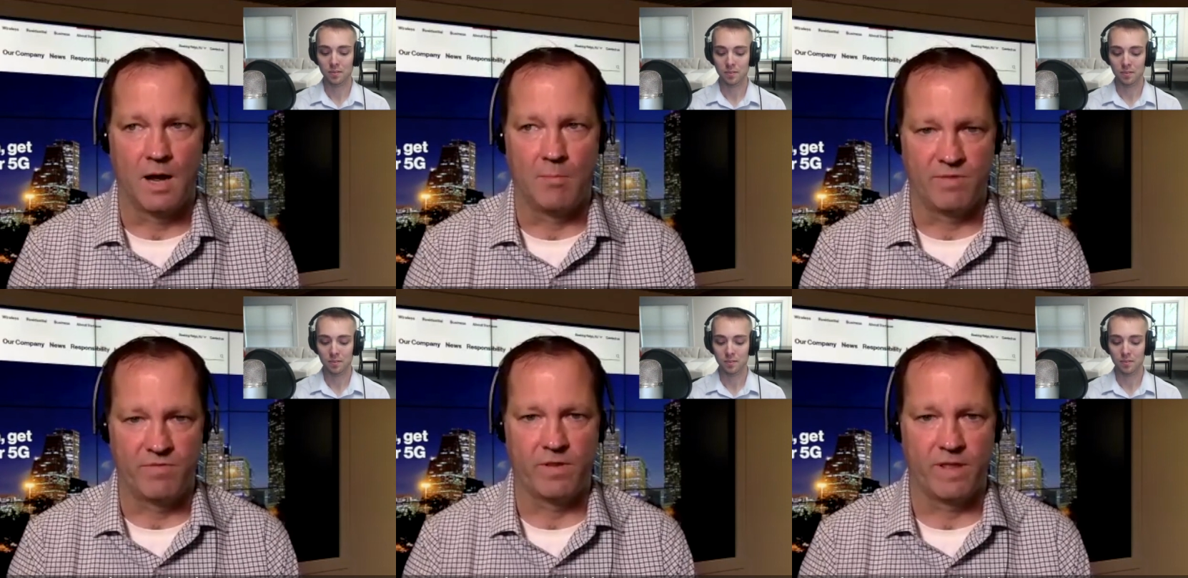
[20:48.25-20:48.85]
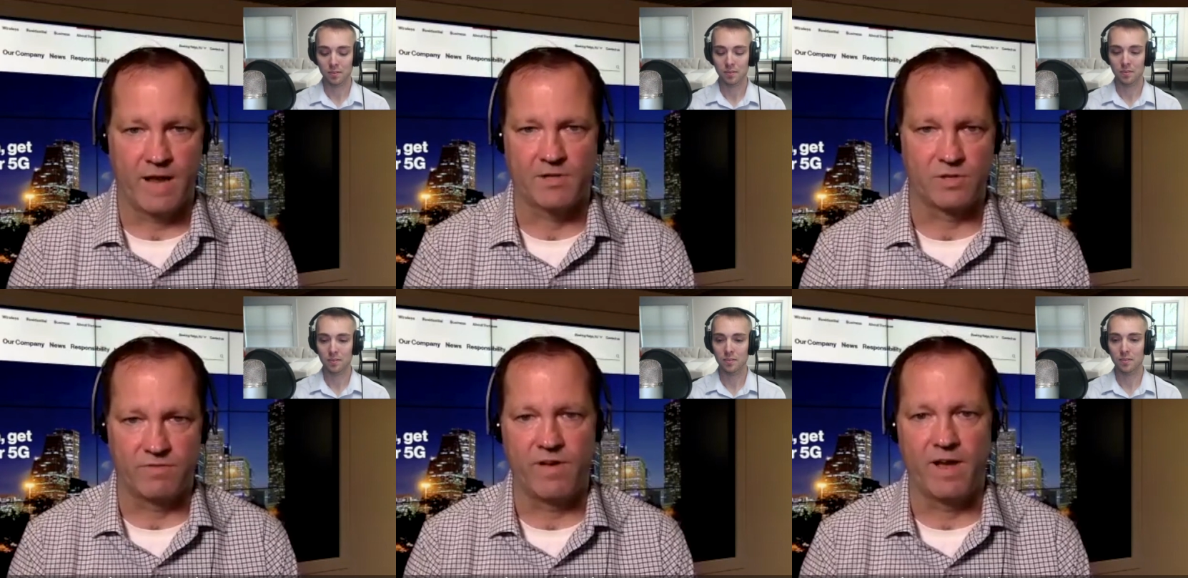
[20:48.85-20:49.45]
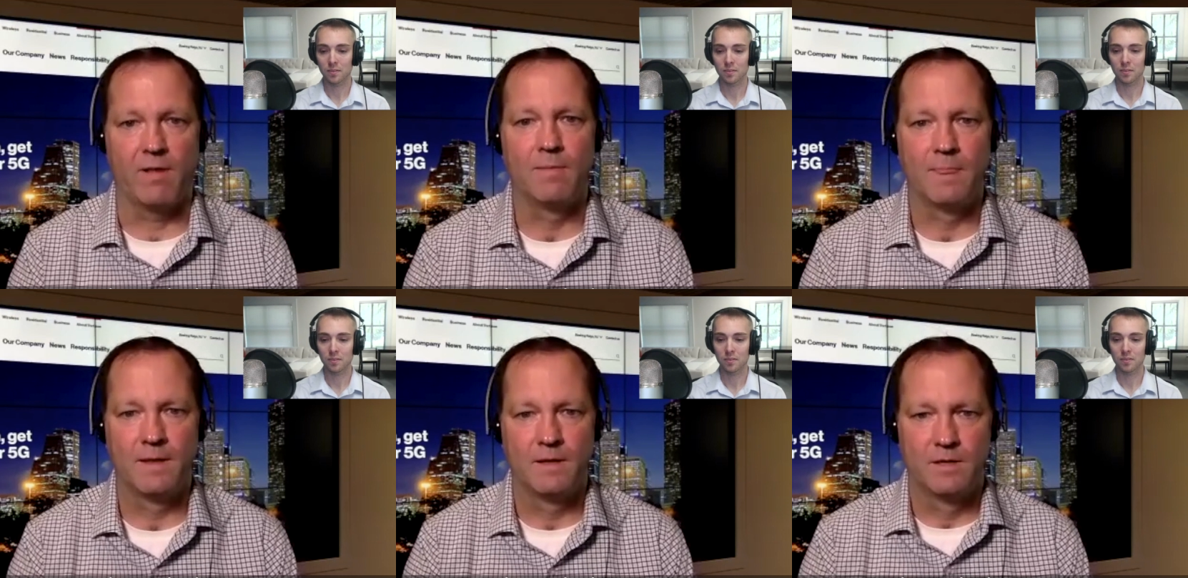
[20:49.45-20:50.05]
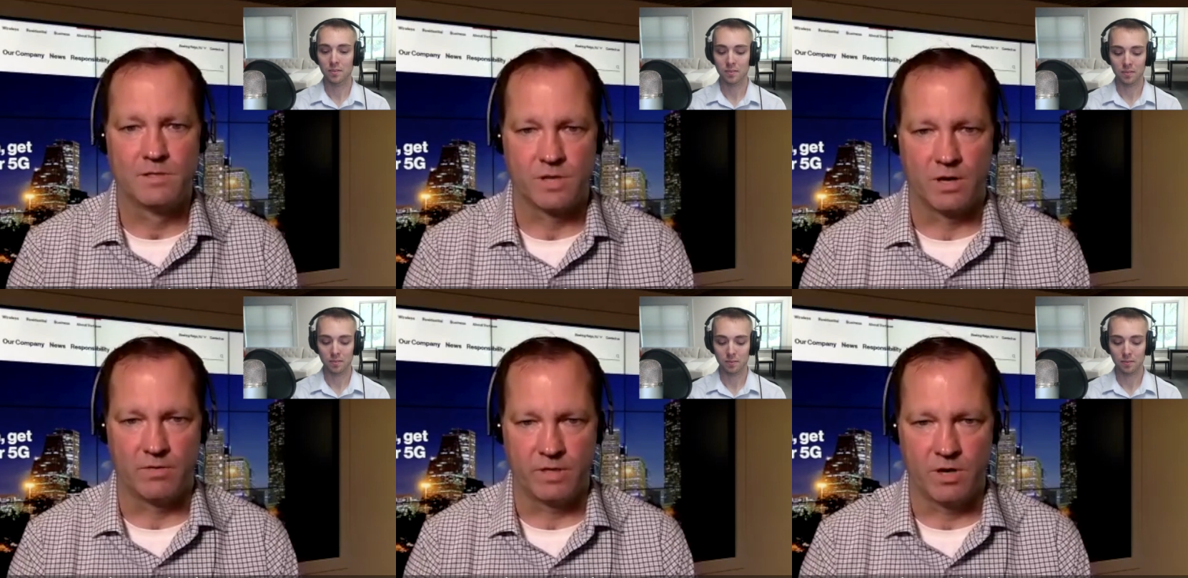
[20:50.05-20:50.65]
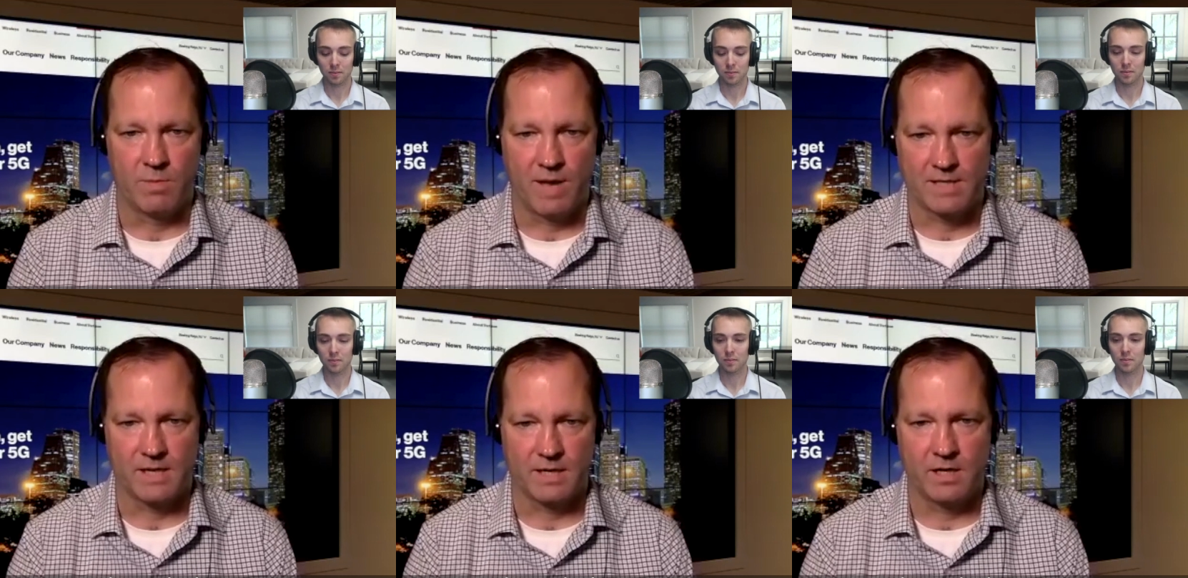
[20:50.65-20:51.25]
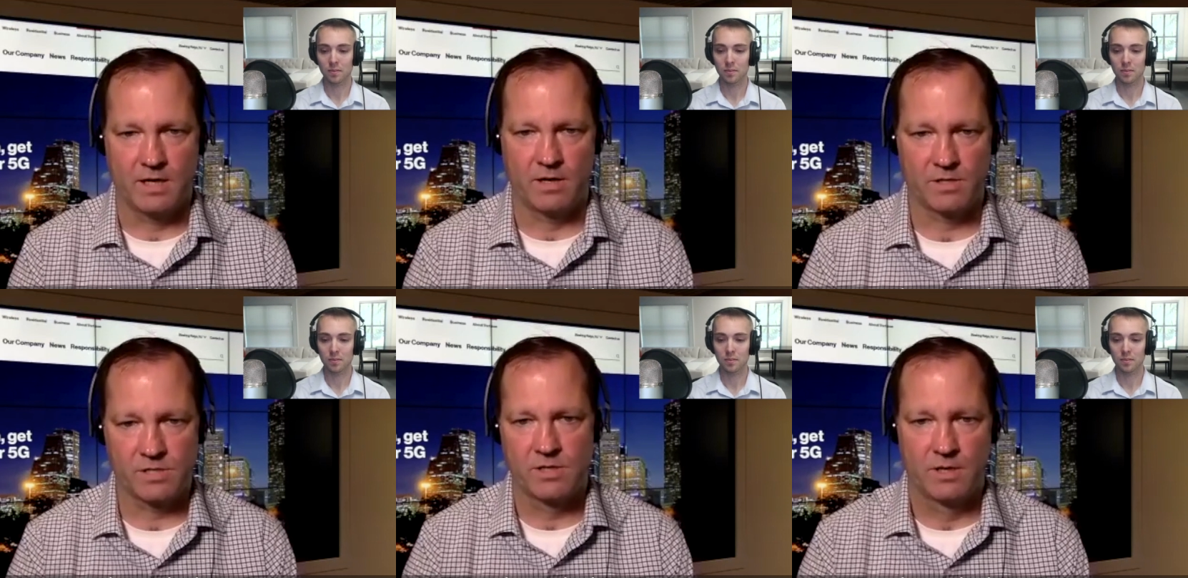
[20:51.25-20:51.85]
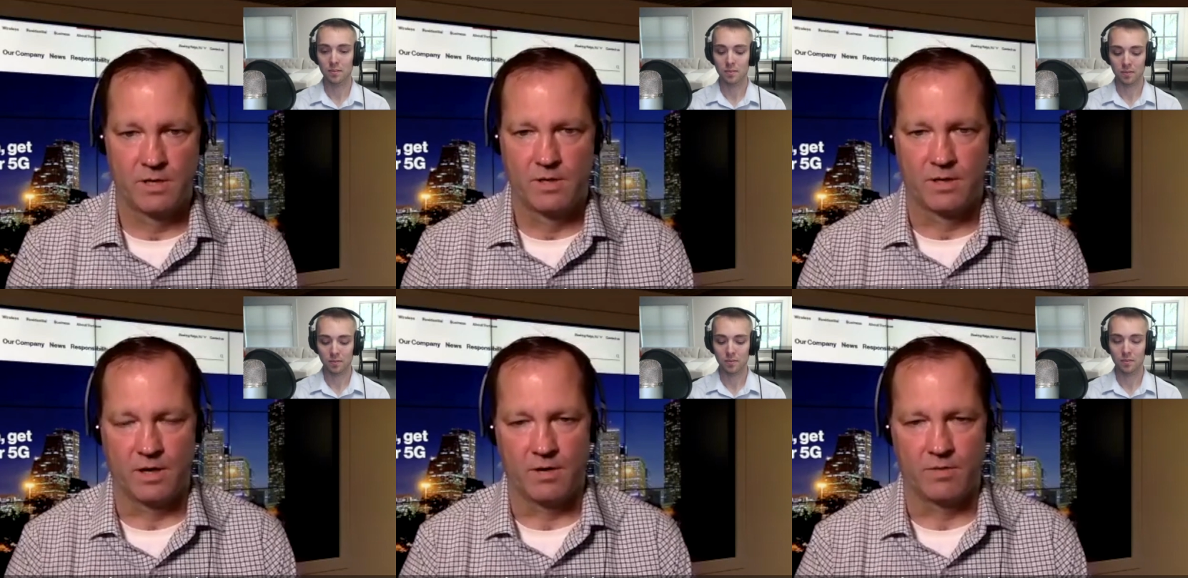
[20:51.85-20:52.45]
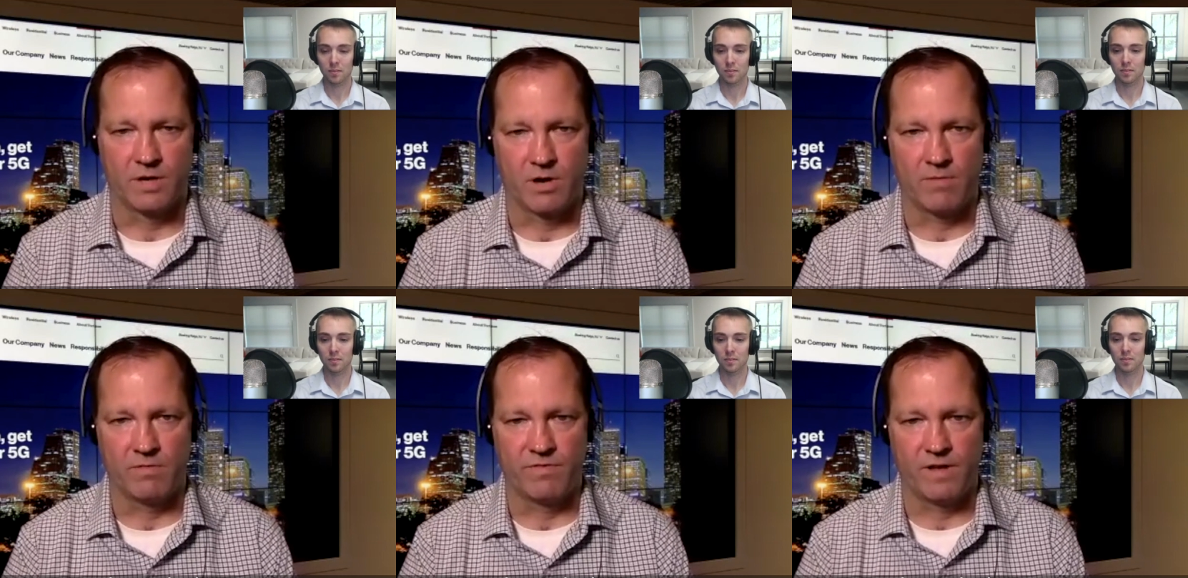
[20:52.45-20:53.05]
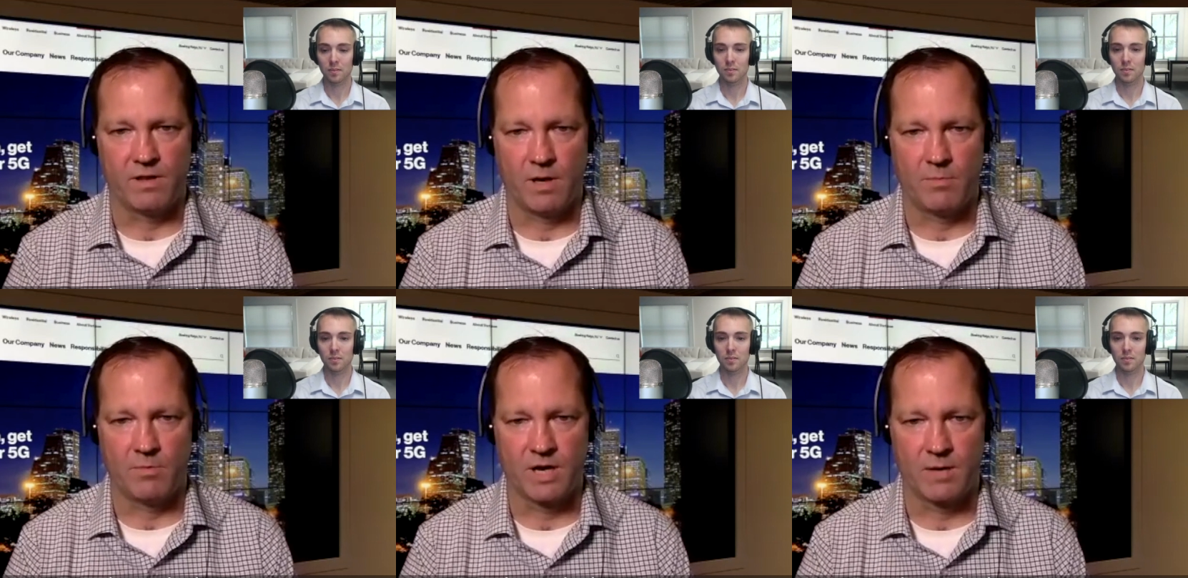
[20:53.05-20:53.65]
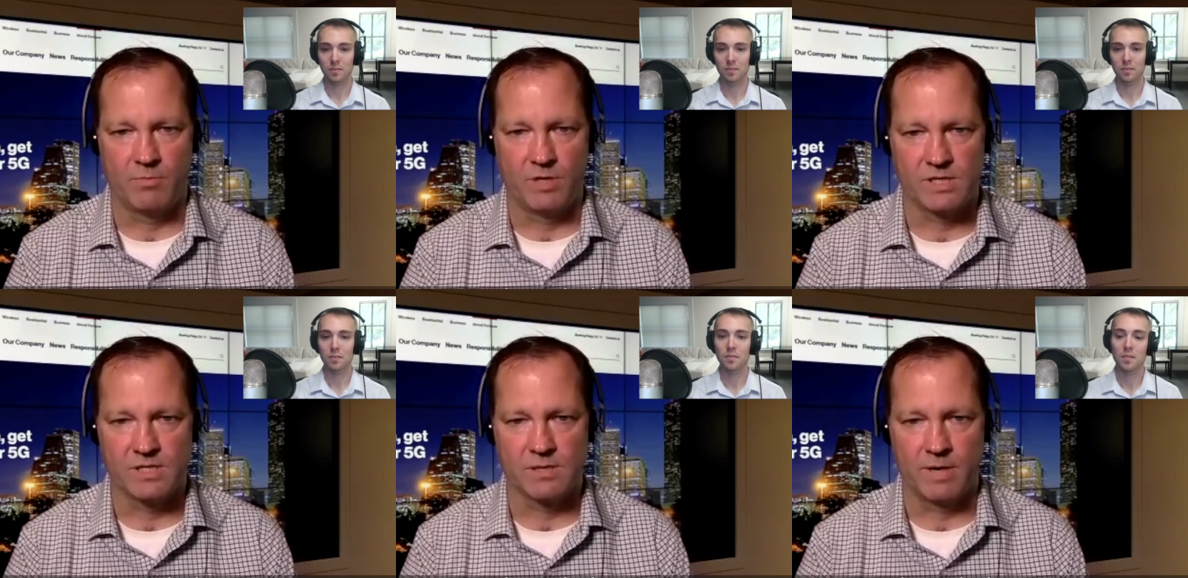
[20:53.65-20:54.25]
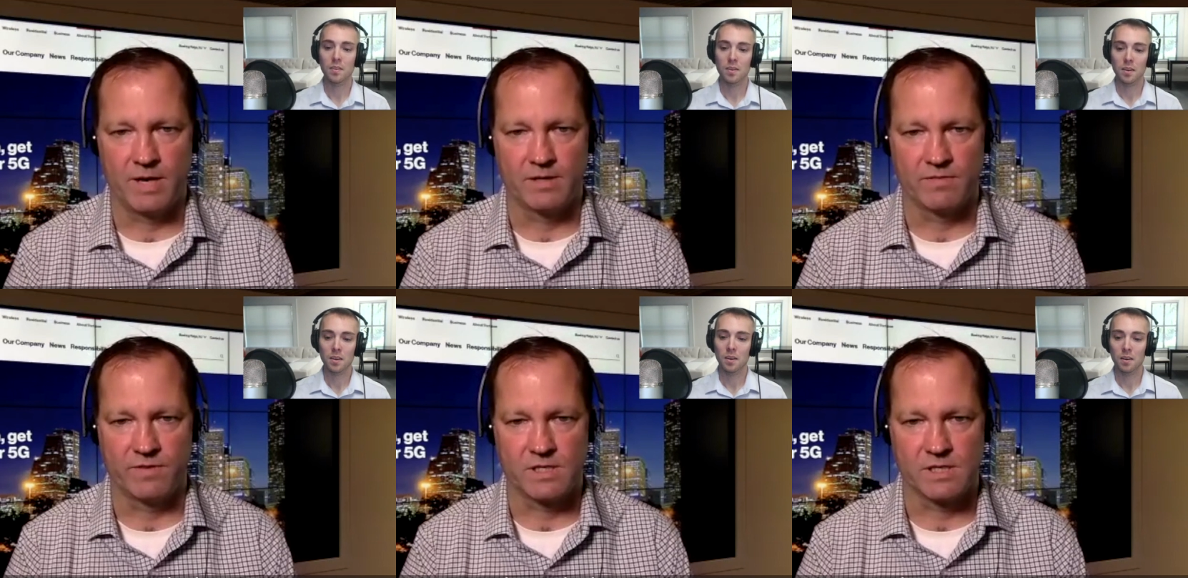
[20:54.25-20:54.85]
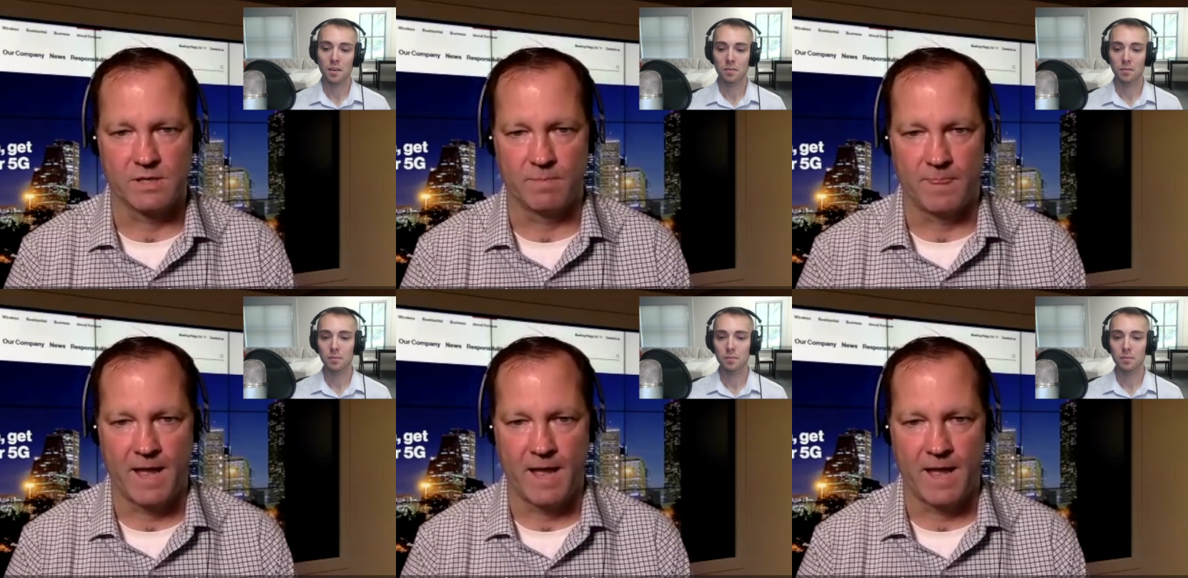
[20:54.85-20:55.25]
Speaker 1: uh, before they actually fail. So you go back ten years, you know, the card would fail, alarm would come, we'd send somebody out to fix it.